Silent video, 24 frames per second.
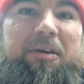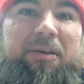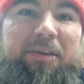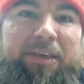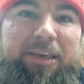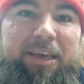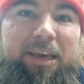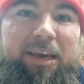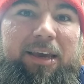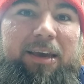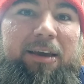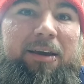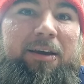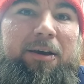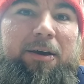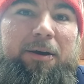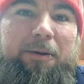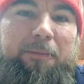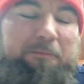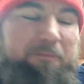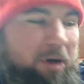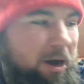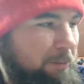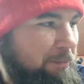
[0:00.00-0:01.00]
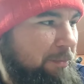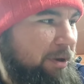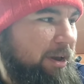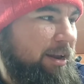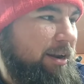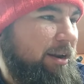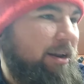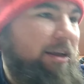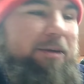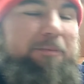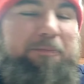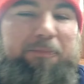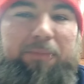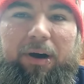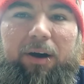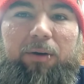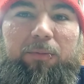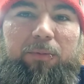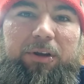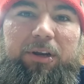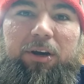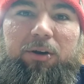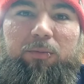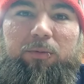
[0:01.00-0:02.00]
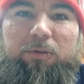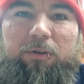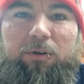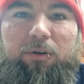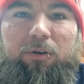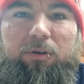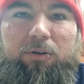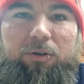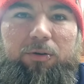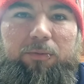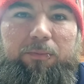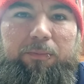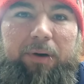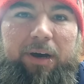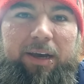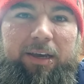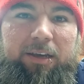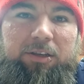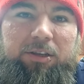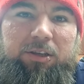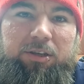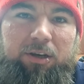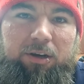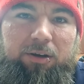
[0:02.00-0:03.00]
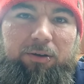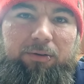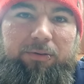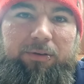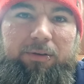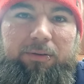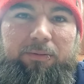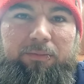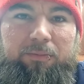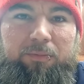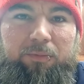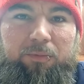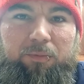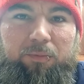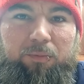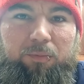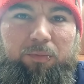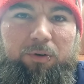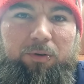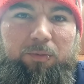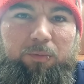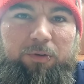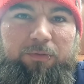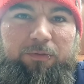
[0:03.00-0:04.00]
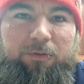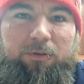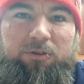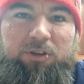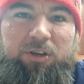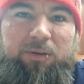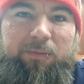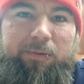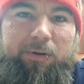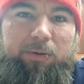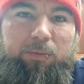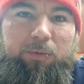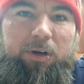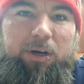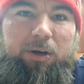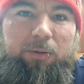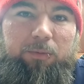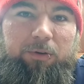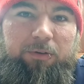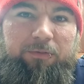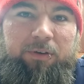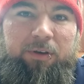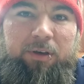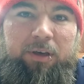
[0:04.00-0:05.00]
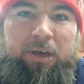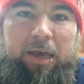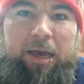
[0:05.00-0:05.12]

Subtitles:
year, admittedly, but we know we've got a good base, so we've got something to work with.